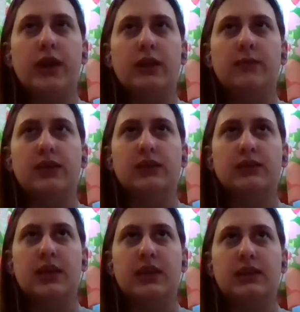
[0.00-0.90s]
because
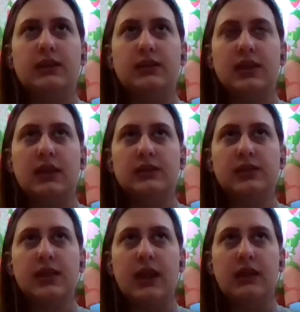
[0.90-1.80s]
they
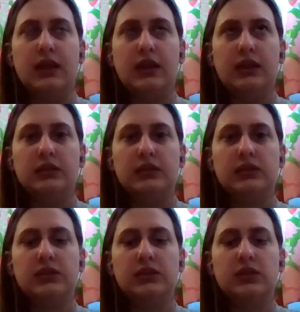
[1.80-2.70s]
say that
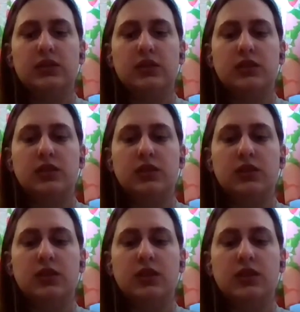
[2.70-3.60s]

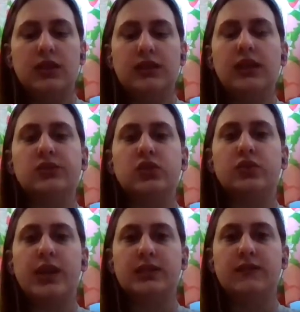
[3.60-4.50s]
it takes the
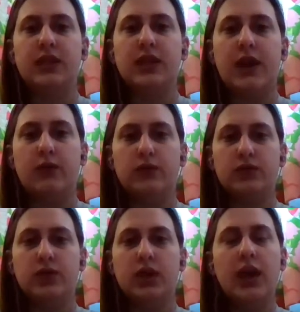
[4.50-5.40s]
creativity out.
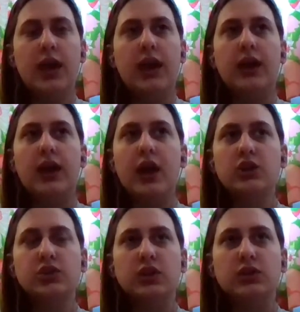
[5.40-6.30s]
And I
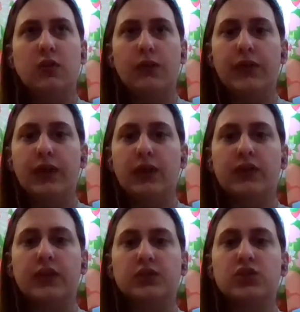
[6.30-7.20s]
actually don't think that
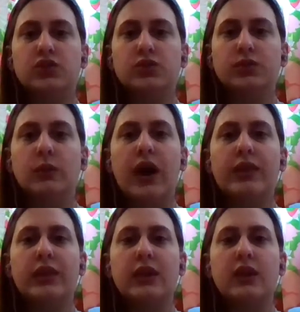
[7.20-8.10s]
that's true. I
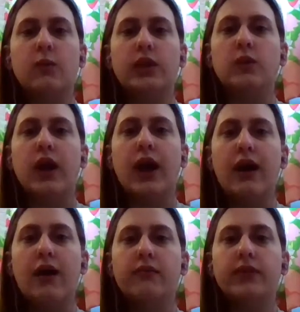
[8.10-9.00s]
think when you
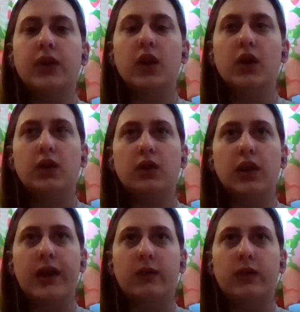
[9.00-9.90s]
have your
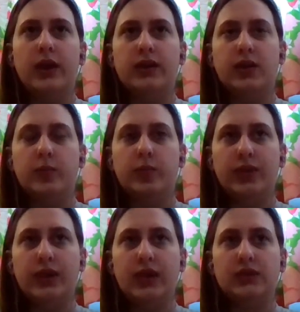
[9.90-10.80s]
outline in
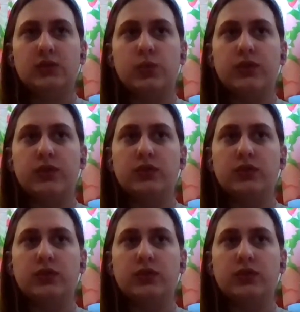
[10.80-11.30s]
place, whether